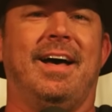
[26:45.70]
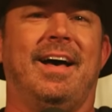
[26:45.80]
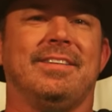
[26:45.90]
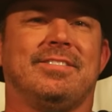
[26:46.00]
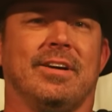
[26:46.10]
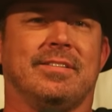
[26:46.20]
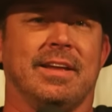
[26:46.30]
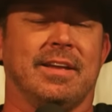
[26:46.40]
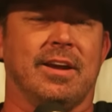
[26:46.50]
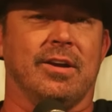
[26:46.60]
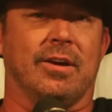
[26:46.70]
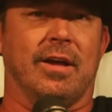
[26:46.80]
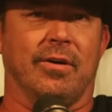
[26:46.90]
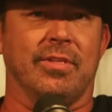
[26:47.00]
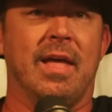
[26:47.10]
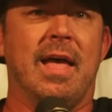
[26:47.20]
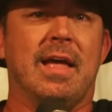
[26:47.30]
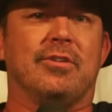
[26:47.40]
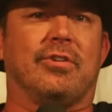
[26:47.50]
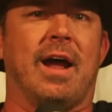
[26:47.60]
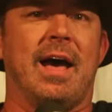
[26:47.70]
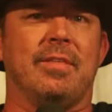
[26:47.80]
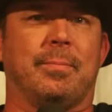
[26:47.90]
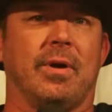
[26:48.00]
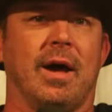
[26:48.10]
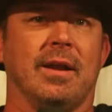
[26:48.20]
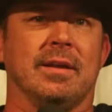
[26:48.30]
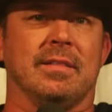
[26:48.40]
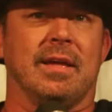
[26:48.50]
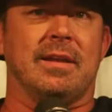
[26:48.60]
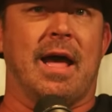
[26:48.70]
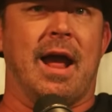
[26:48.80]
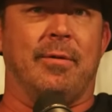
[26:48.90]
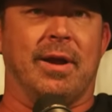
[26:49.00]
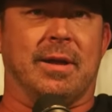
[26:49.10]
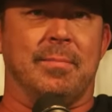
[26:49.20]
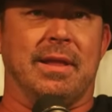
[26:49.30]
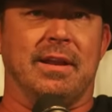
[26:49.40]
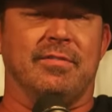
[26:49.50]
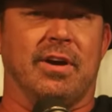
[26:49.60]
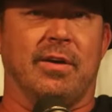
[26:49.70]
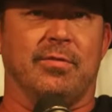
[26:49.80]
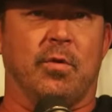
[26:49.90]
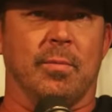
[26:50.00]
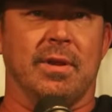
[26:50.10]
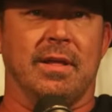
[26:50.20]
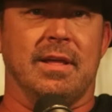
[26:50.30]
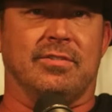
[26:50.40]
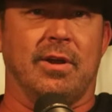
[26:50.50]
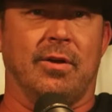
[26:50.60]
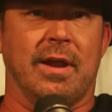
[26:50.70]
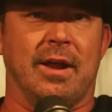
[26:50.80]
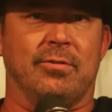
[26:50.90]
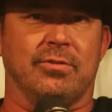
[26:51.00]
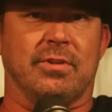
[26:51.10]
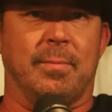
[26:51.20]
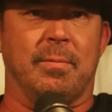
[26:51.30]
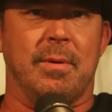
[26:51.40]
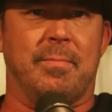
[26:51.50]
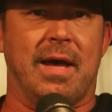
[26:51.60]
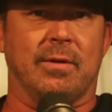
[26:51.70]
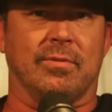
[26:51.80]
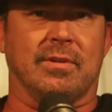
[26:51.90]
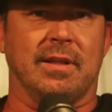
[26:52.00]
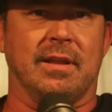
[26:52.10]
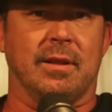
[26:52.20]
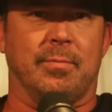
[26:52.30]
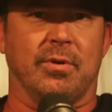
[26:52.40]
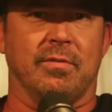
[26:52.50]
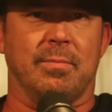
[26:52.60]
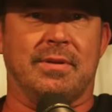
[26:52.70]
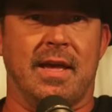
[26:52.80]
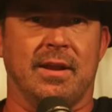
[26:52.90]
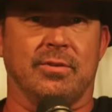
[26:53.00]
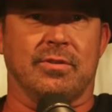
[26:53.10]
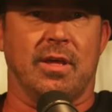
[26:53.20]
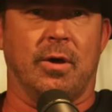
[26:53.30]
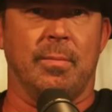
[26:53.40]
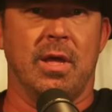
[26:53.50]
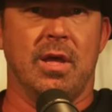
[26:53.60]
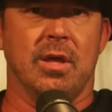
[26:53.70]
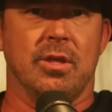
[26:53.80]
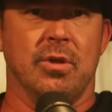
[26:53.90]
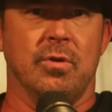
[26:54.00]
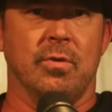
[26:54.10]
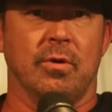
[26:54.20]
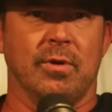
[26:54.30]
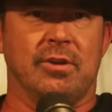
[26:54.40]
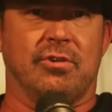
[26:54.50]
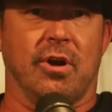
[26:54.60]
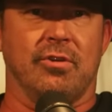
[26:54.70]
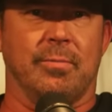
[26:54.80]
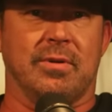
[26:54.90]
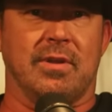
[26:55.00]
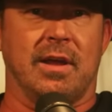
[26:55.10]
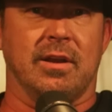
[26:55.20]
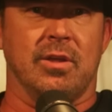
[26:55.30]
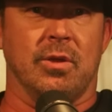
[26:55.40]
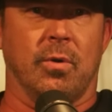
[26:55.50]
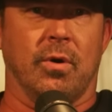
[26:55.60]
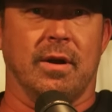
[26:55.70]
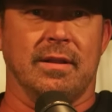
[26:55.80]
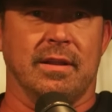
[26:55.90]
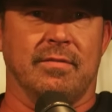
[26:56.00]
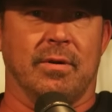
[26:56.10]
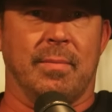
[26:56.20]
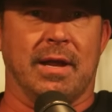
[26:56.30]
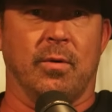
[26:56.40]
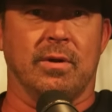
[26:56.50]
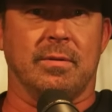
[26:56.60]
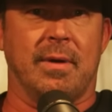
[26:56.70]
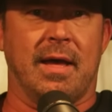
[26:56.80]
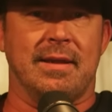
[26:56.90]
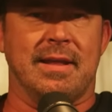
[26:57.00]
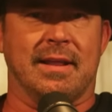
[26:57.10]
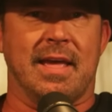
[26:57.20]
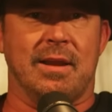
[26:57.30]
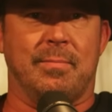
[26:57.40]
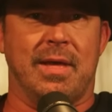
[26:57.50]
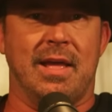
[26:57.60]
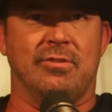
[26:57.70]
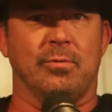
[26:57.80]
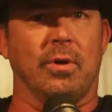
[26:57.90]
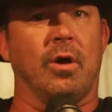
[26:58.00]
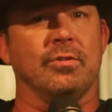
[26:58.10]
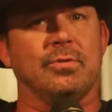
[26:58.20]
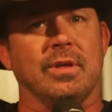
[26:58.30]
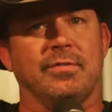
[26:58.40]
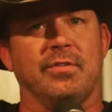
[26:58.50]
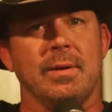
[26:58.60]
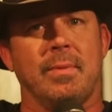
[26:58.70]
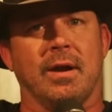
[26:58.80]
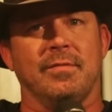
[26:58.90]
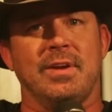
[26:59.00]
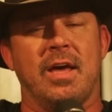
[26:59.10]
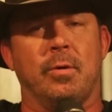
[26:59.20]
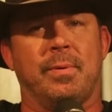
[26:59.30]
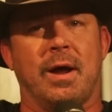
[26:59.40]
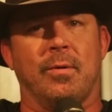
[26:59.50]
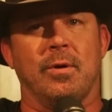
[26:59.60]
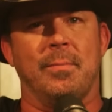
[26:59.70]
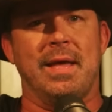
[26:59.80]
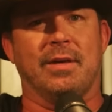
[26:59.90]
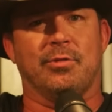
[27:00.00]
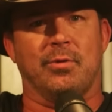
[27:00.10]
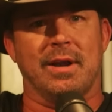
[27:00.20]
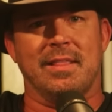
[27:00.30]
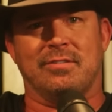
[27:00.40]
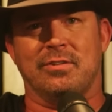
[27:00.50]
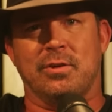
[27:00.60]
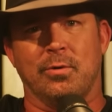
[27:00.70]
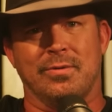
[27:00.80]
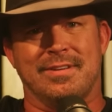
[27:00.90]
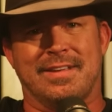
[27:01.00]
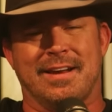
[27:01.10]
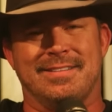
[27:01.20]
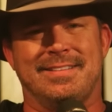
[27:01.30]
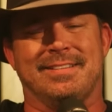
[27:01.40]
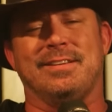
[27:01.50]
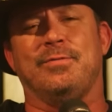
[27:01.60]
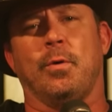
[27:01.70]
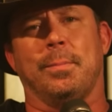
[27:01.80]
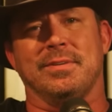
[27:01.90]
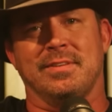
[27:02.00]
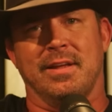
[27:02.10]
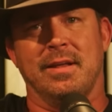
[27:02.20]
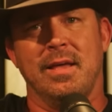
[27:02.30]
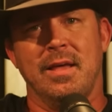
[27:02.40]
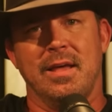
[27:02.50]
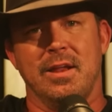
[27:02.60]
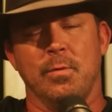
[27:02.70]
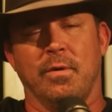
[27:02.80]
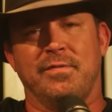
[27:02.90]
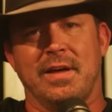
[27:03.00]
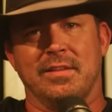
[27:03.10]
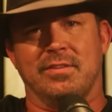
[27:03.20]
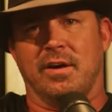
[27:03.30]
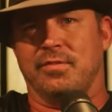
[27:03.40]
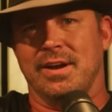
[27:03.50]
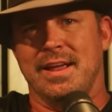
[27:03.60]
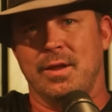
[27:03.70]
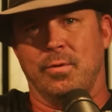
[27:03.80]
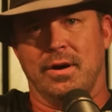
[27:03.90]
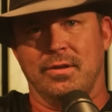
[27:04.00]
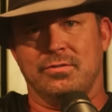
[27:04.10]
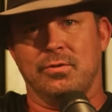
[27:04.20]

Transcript: Start taking care of your health. Try the product that I recommend, Liver Health Formula. It's an all-natural supplement packed with clinically proven botanicals to help you recharge and protect your liver. By going to my dedicated page, you will also get a free bottle of nano-powered omega-3. That's a total discount of 64%. And you won't find this offer anywhere else.